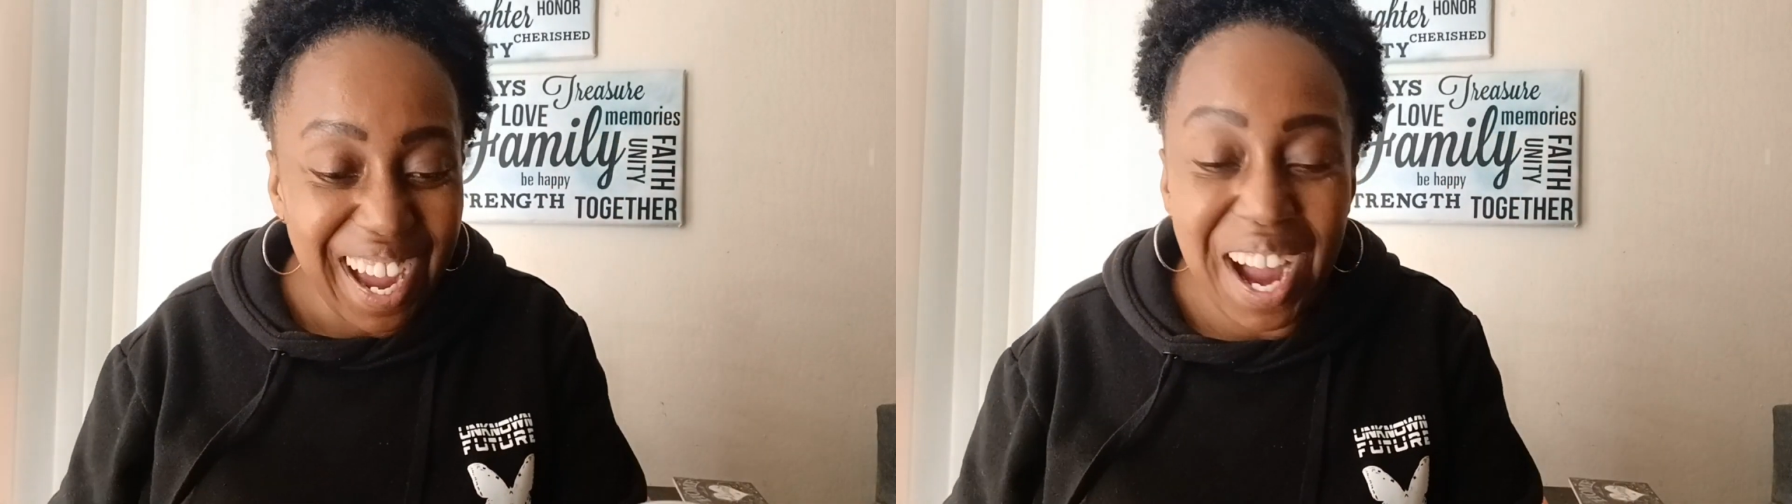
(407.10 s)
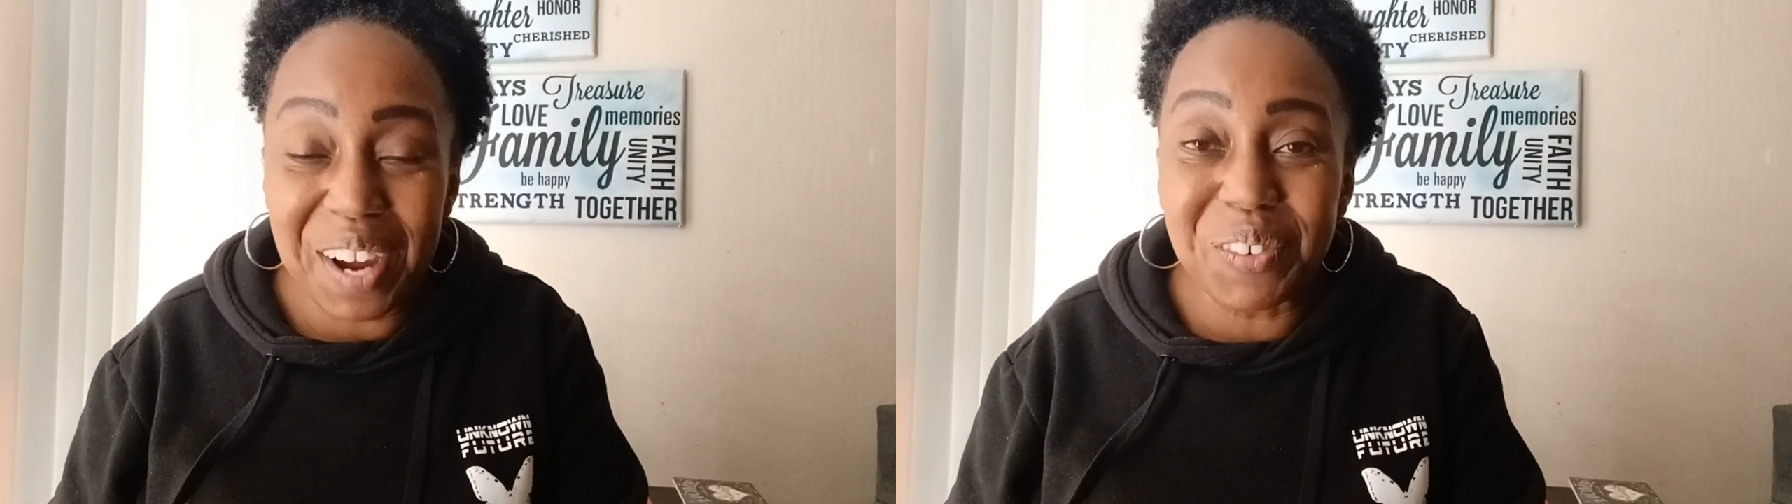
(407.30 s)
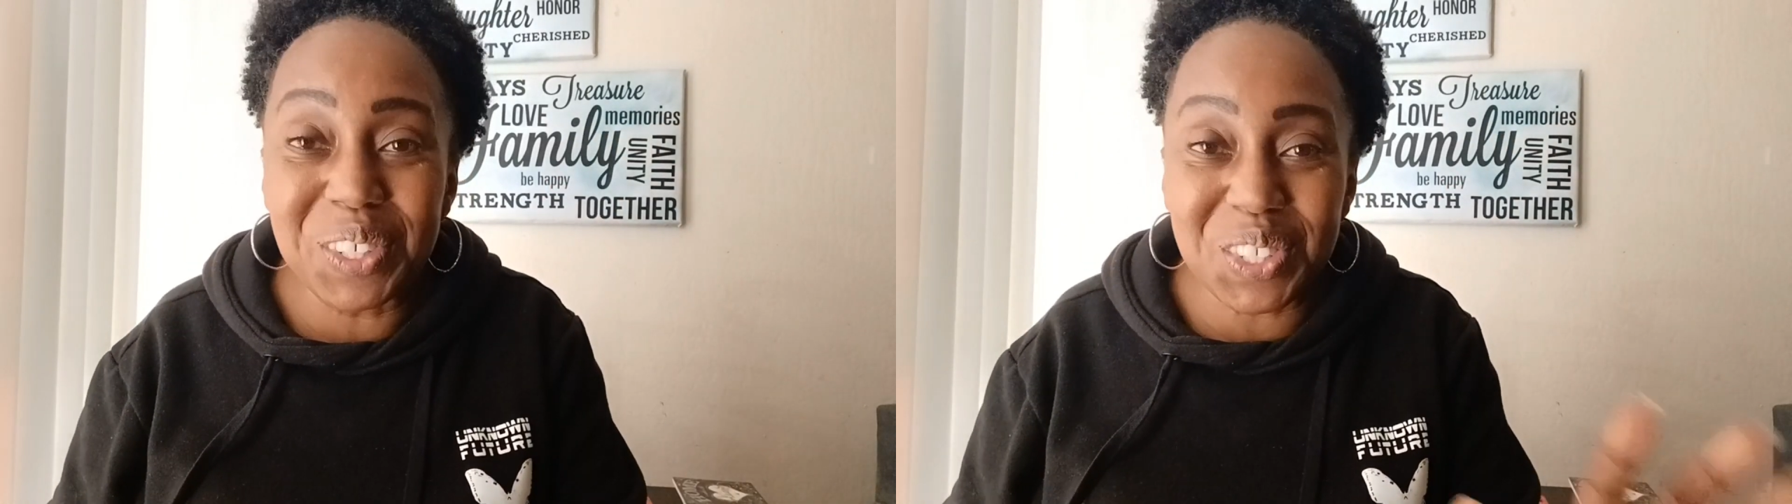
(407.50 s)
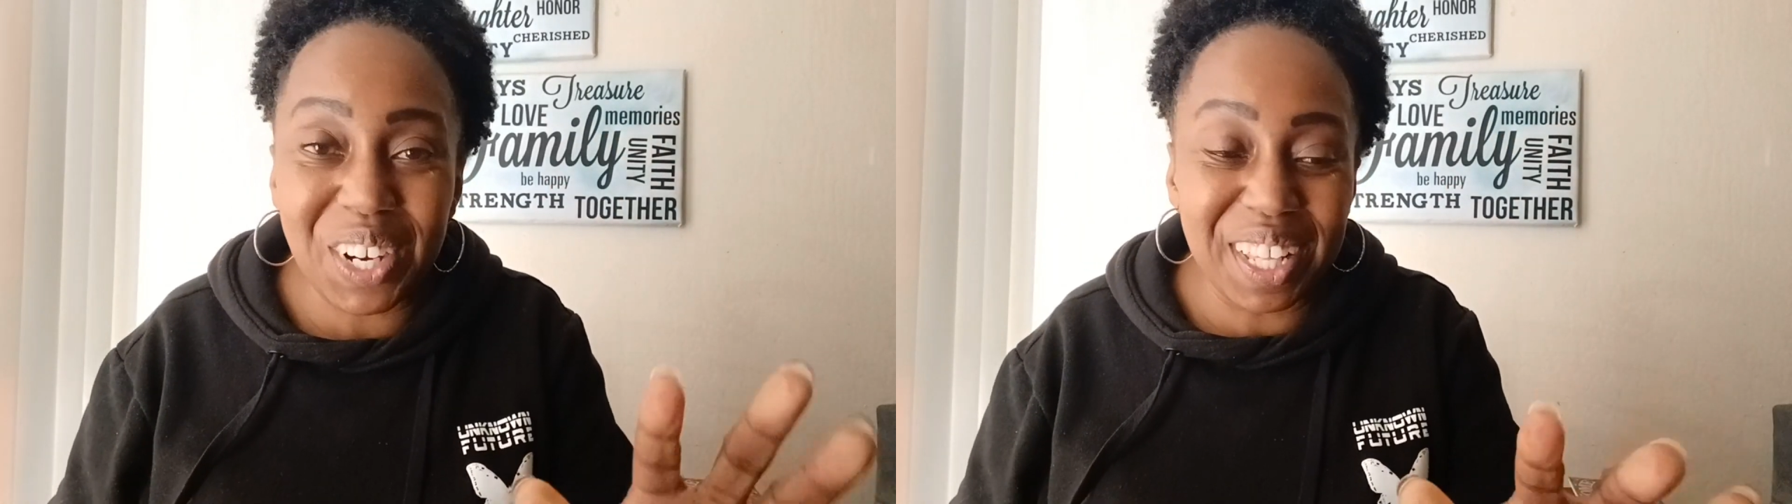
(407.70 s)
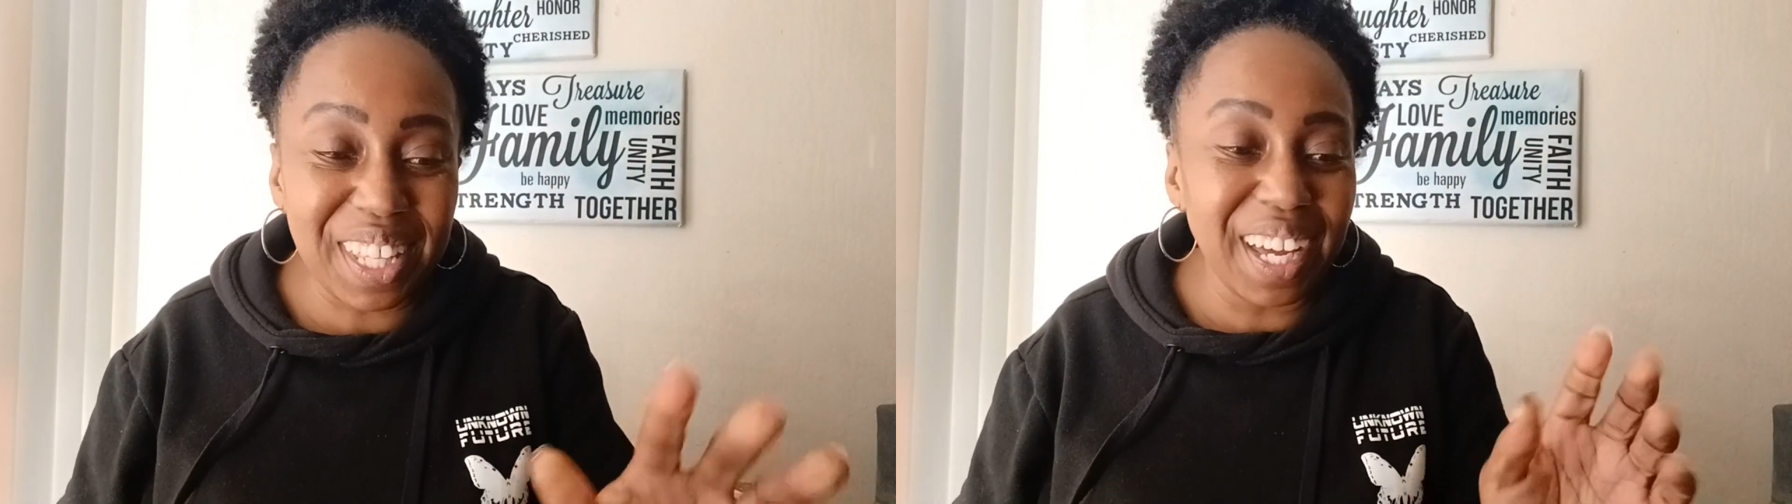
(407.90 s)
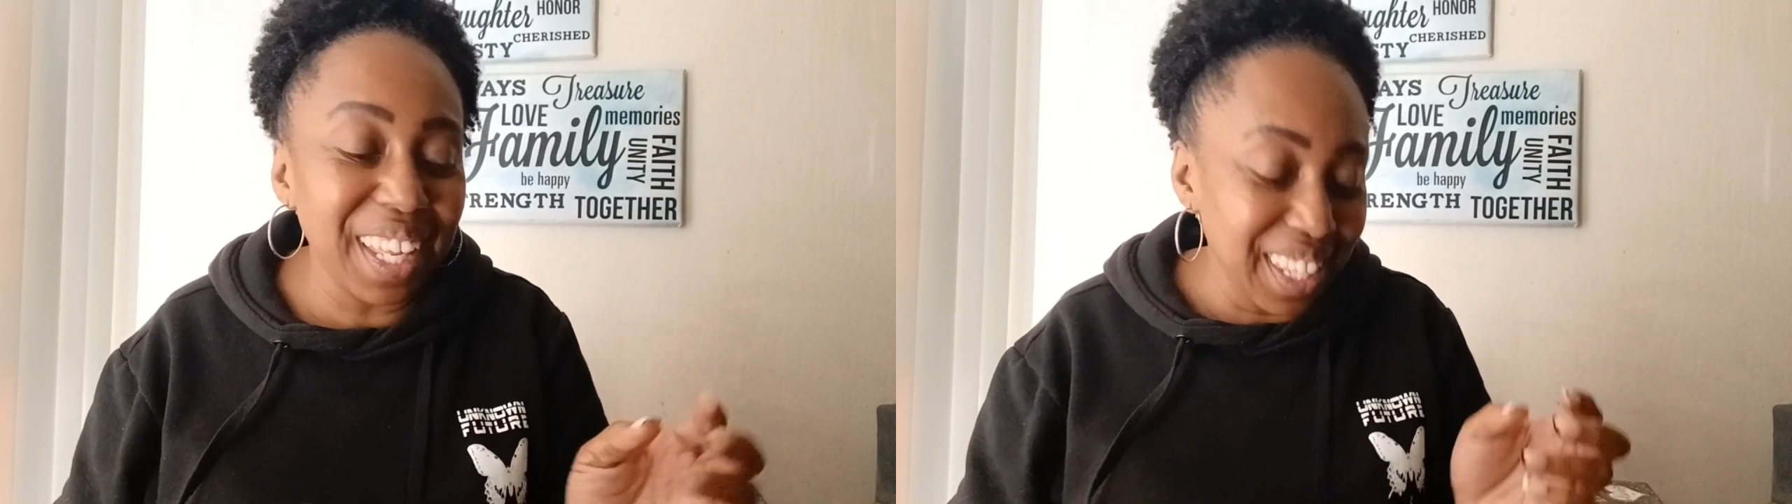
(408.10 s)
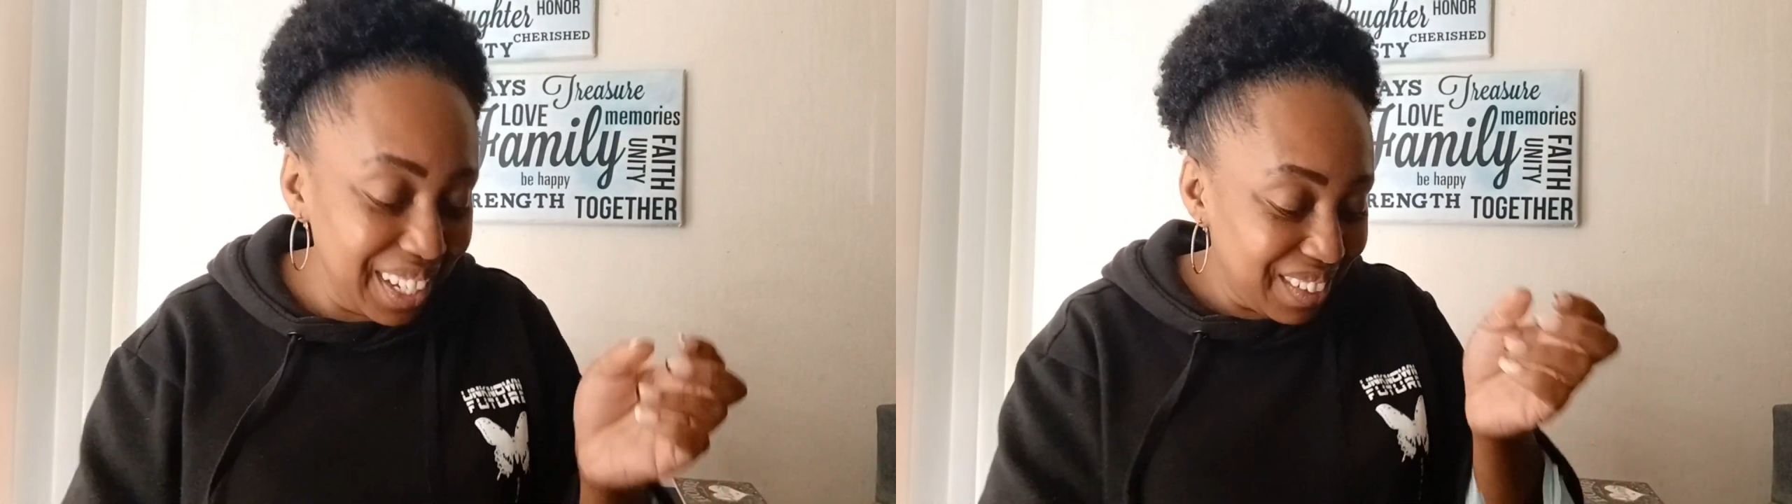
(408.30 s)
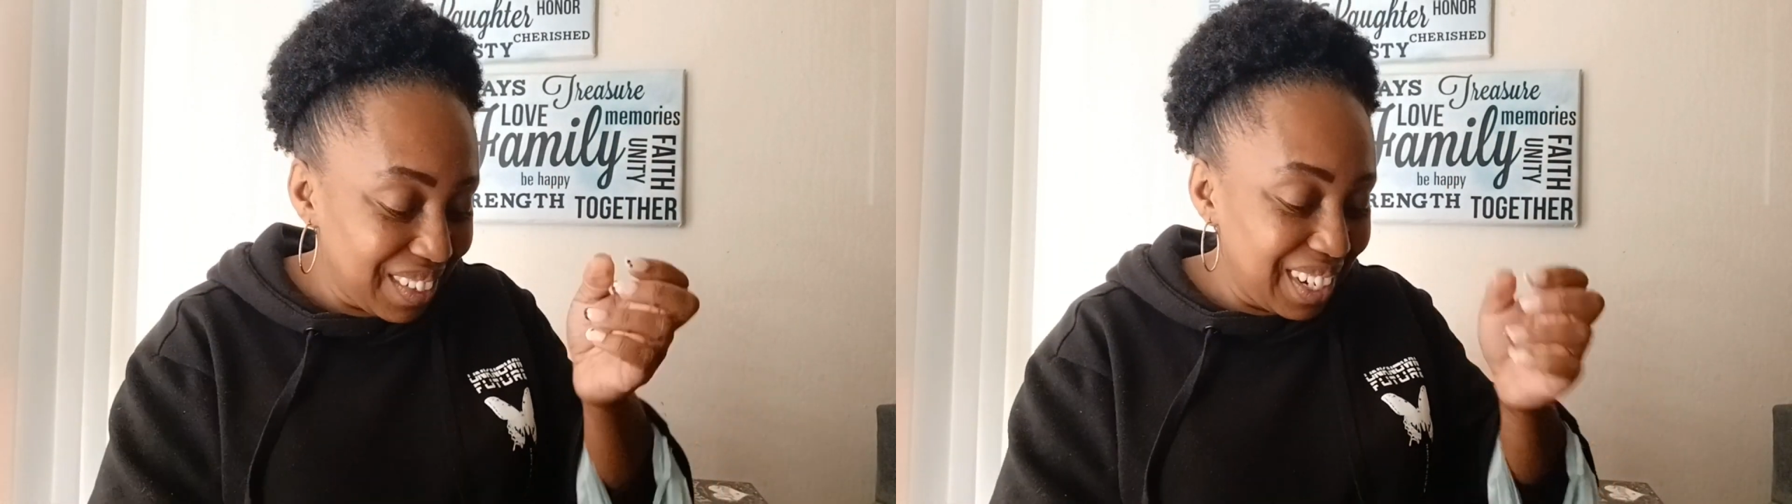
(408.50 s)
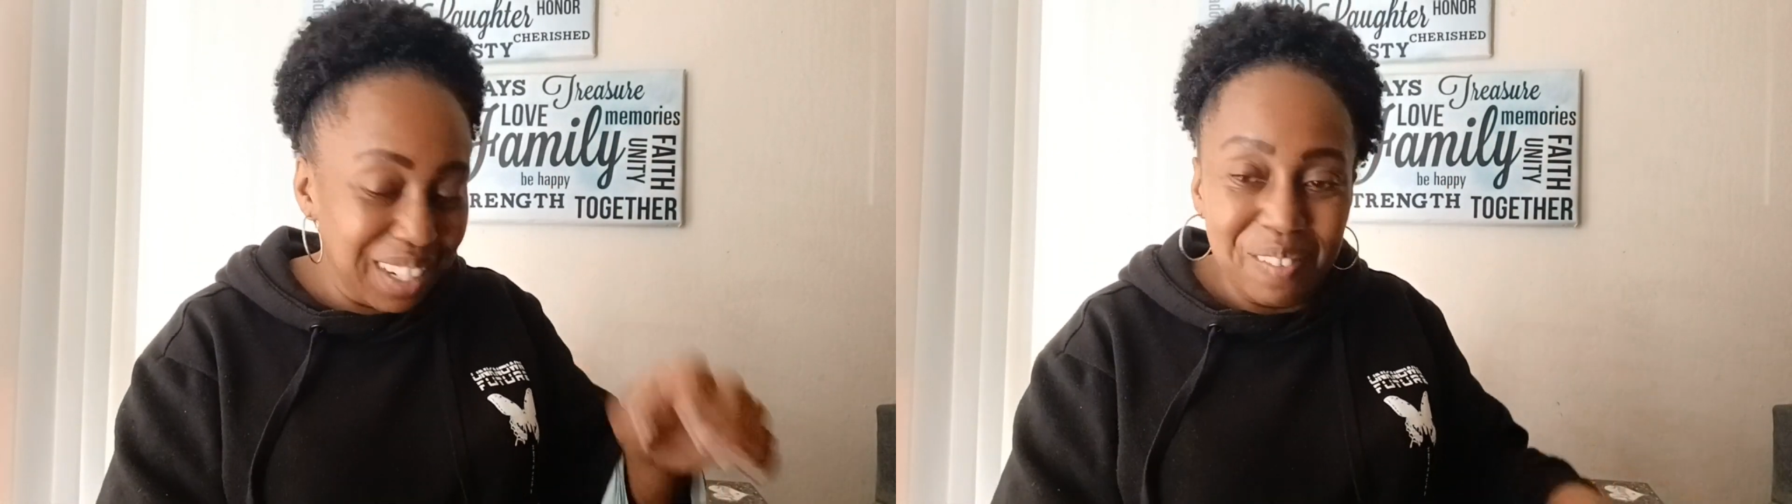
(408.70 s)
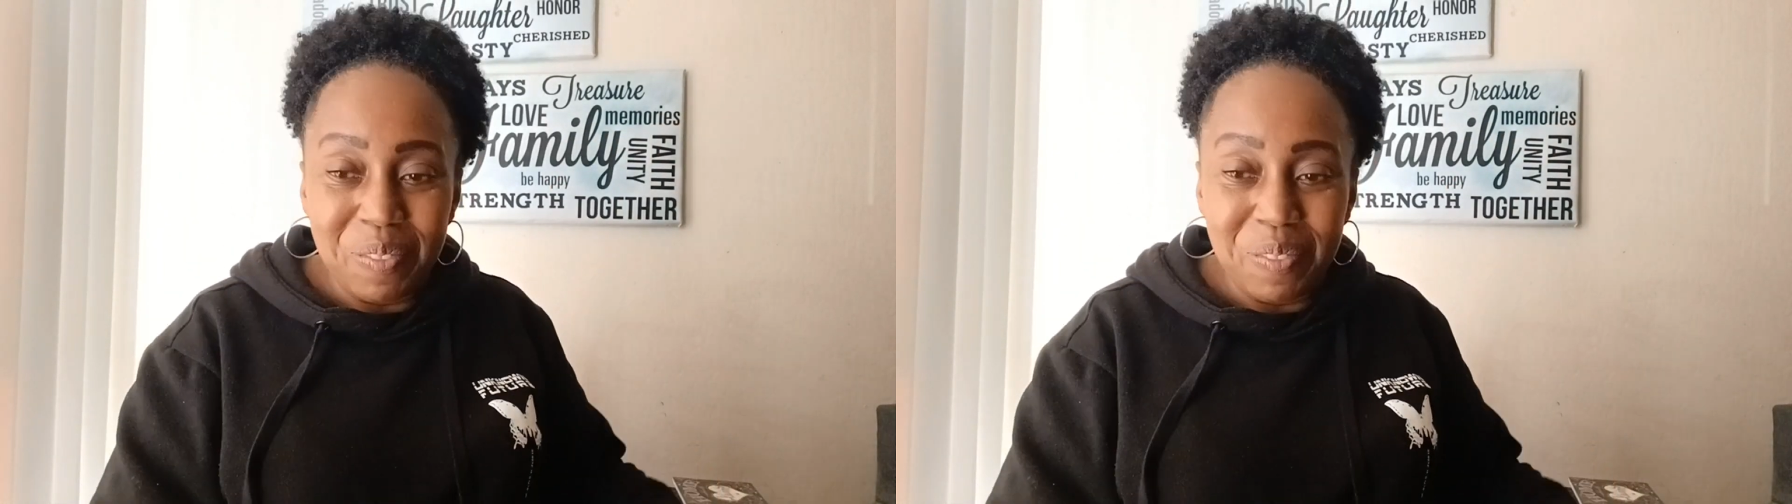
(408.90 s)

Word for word: I will try that later on.